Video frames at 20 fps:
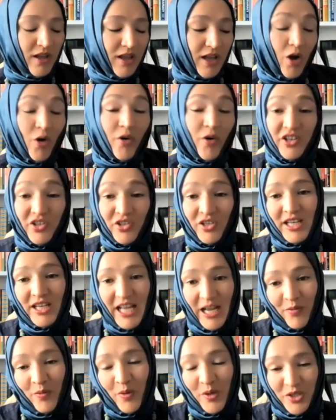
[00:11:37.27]
originally
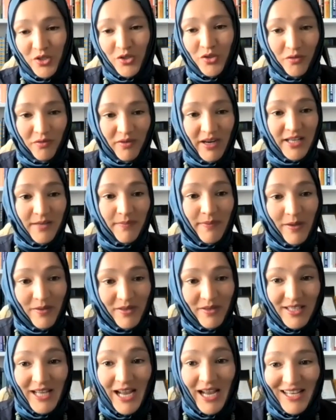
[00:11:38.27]
I wanted to write
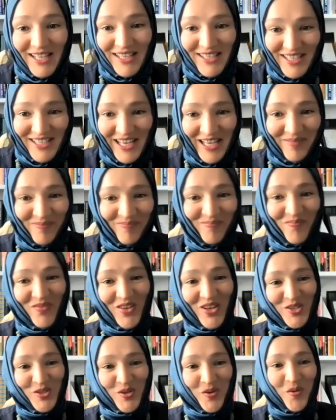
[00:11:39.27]
about silencing.
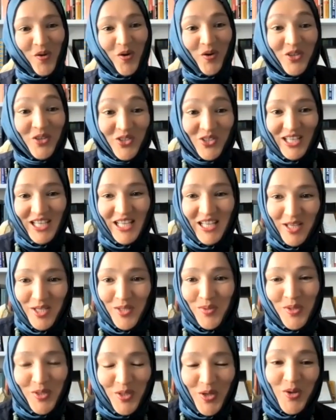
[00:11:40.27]
So originally
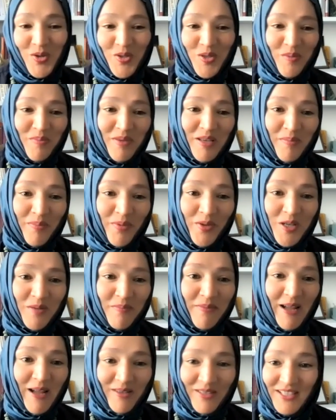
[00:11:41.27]
this was going to be a book
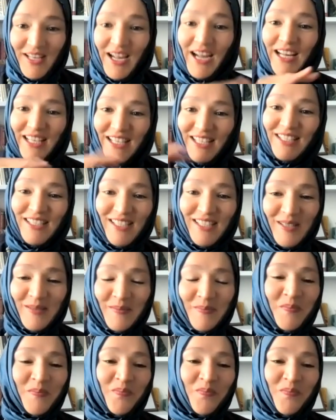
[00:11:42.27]
about silence.